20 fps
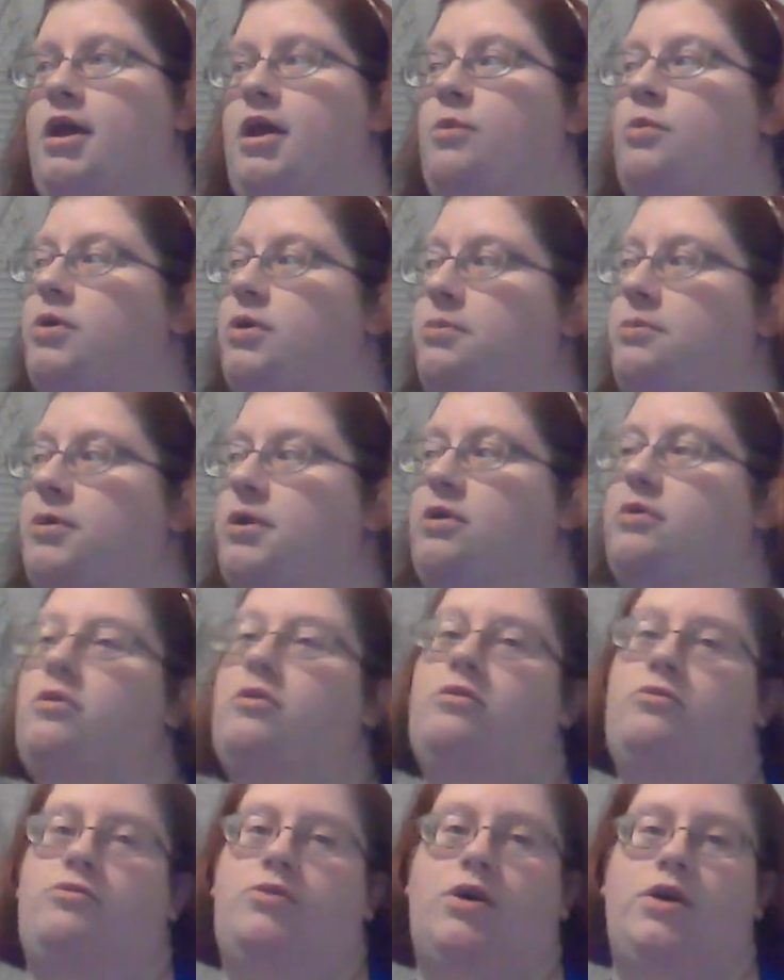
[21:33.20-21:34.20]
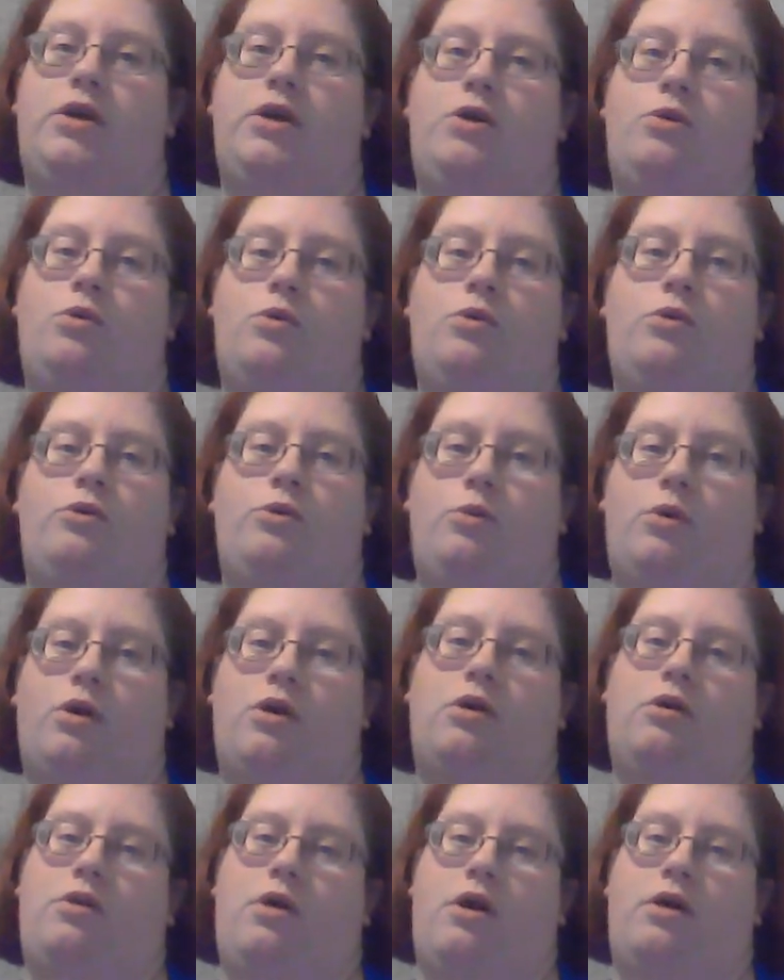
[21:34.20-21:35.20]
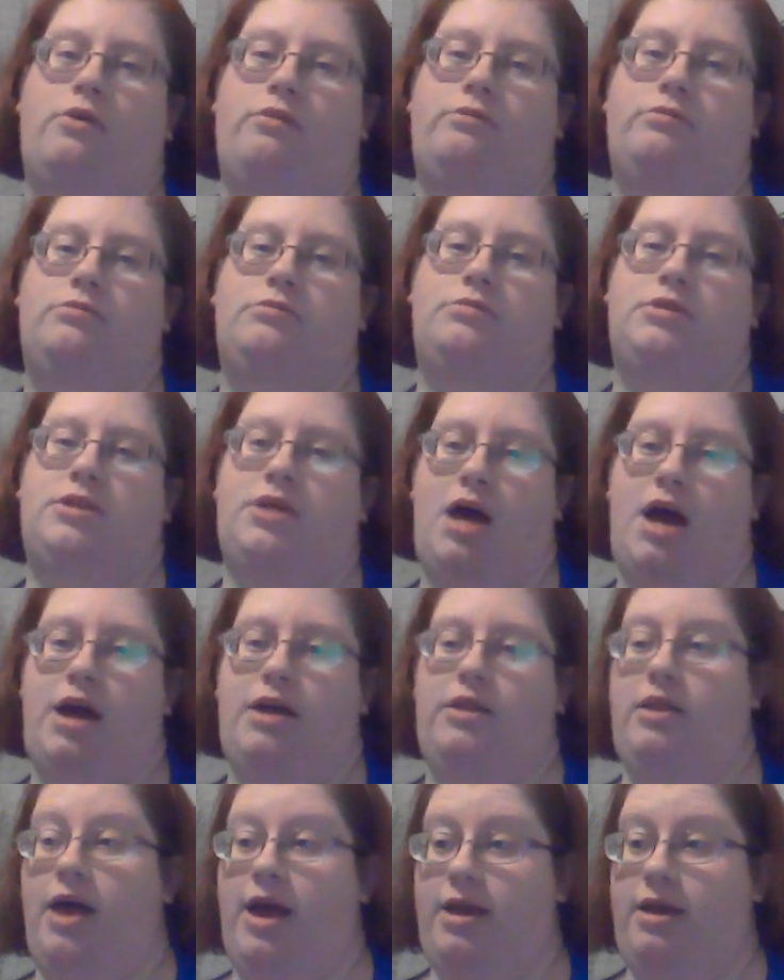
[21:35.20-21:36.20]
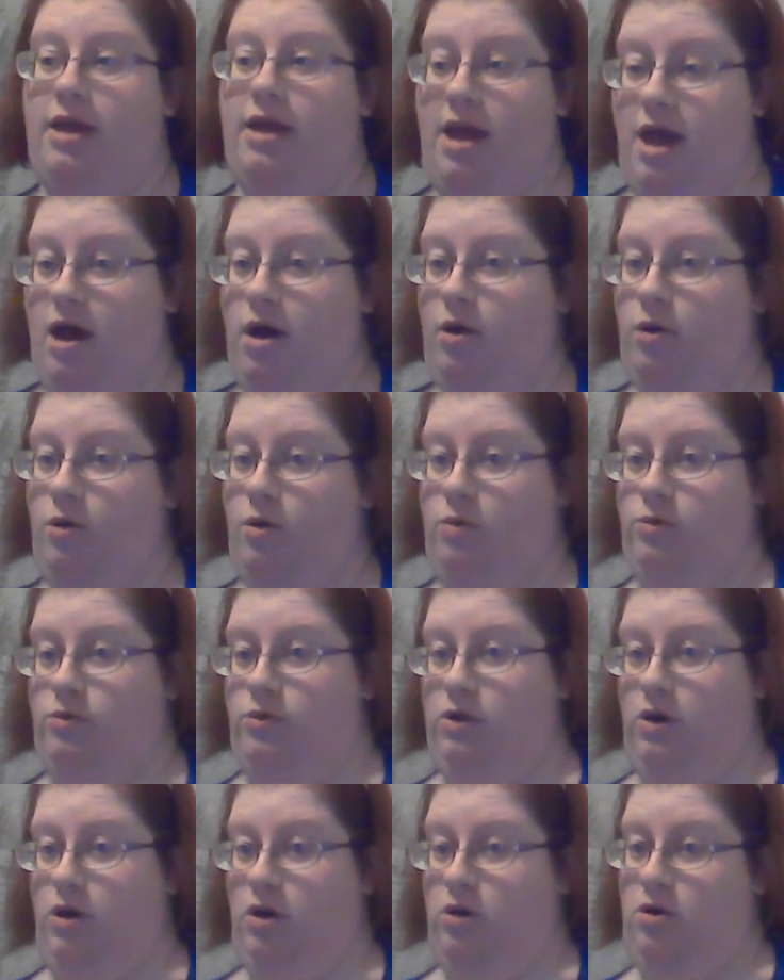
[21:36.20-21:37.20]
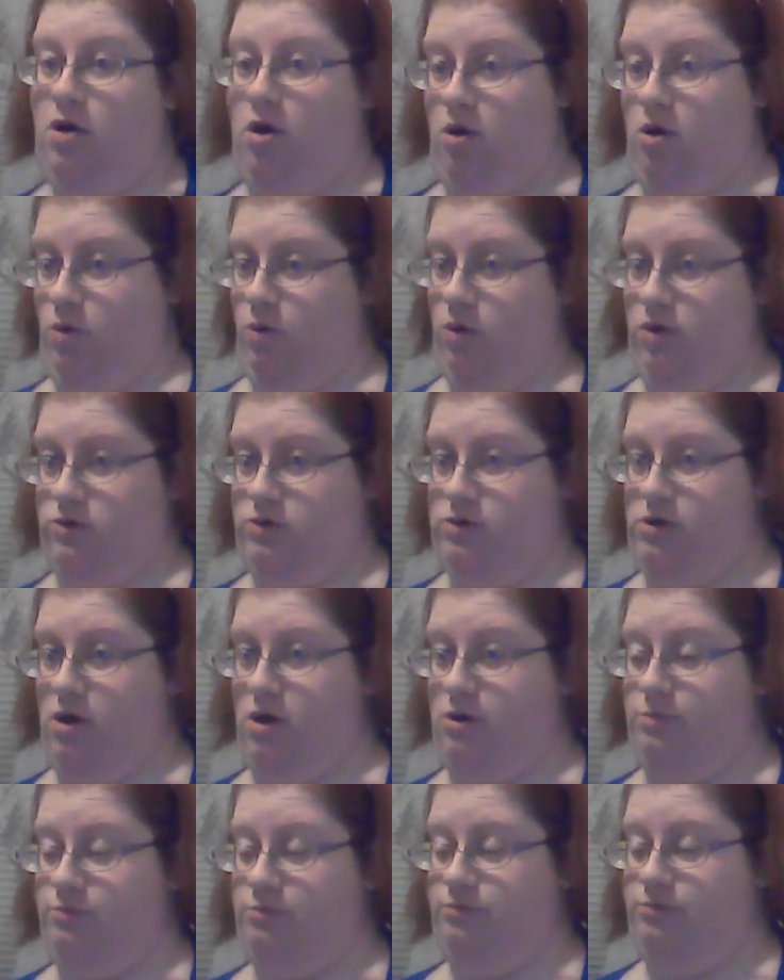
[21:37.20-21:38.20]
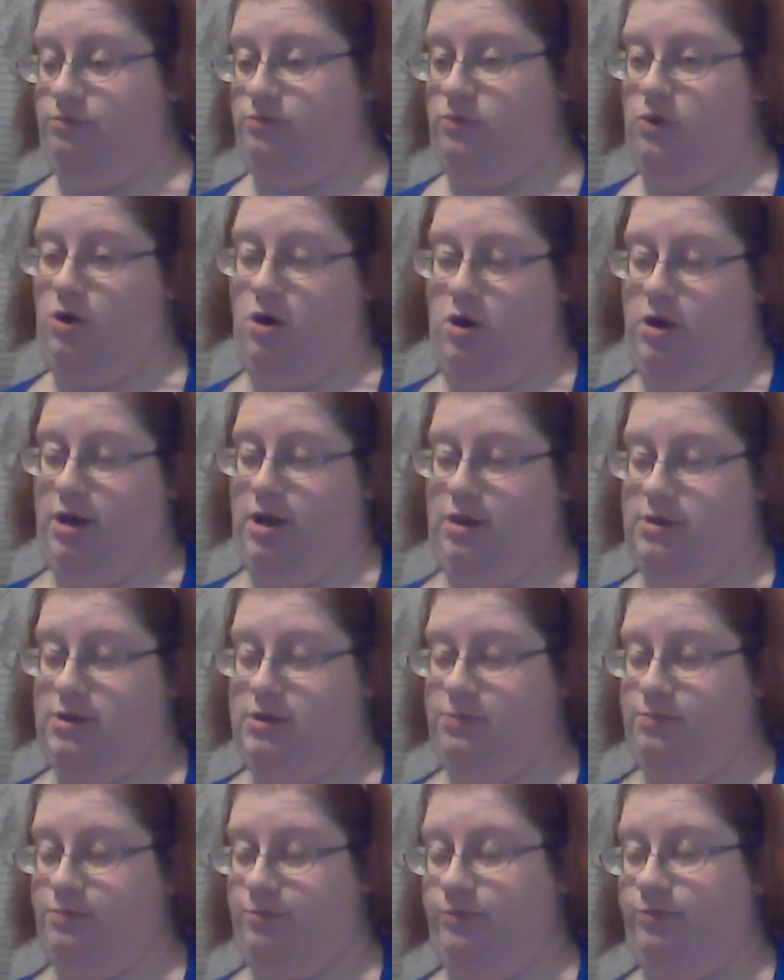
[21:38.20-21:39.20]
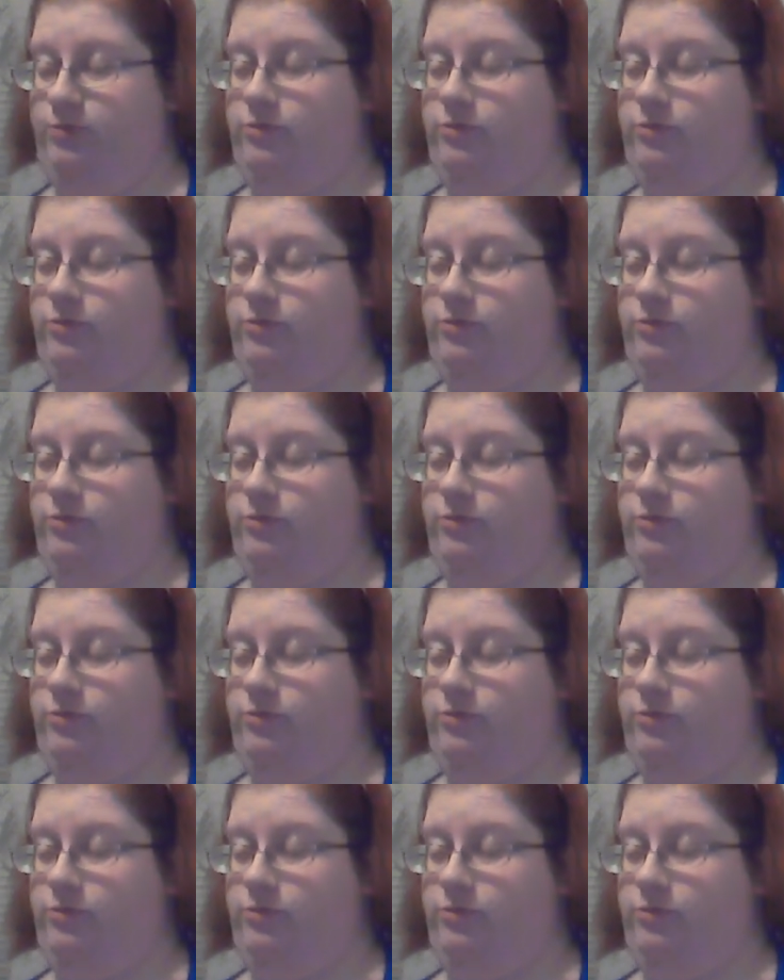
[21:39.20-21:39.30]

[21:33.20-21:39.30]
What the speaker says: it would have been really cool to work alongside, like how the gargoyles are, guardians,